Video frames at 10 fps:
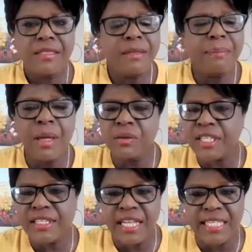The monk
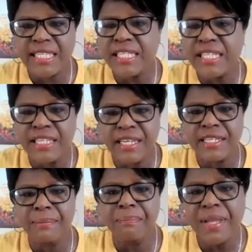did not sit
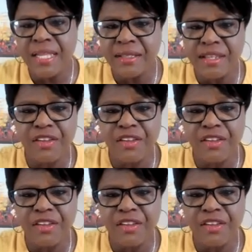and debate